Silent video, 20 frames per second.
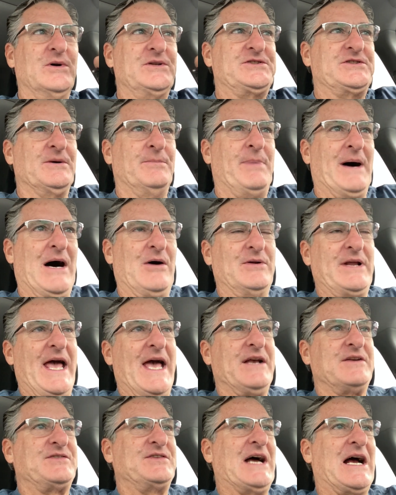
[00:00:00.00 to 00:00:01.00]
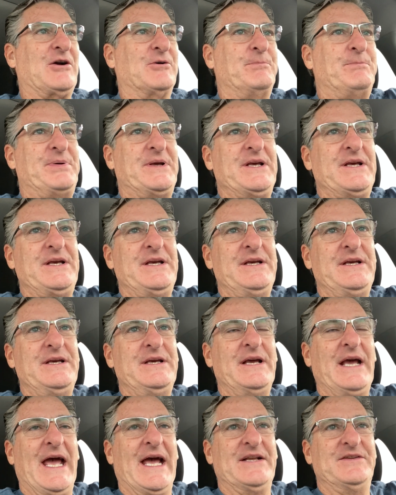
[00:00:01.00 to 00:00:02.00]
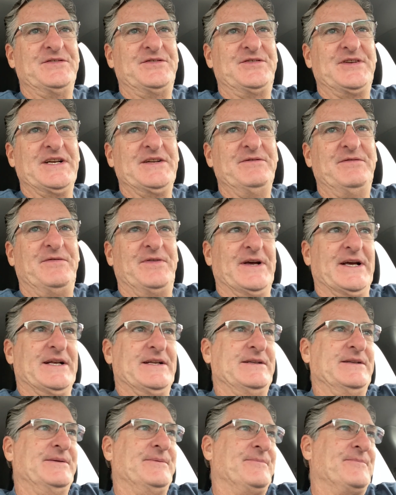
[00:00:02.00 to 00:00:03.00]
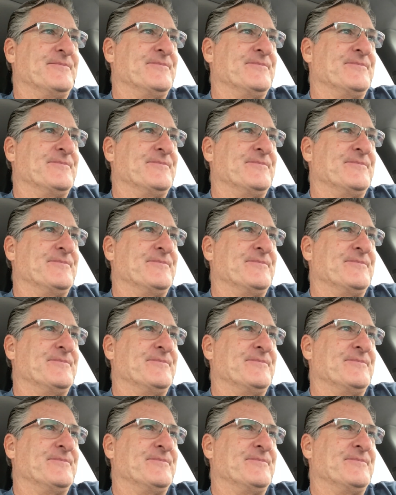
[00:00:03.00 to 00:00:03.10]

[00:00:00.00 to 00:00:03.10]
It's about XRP and XinFin.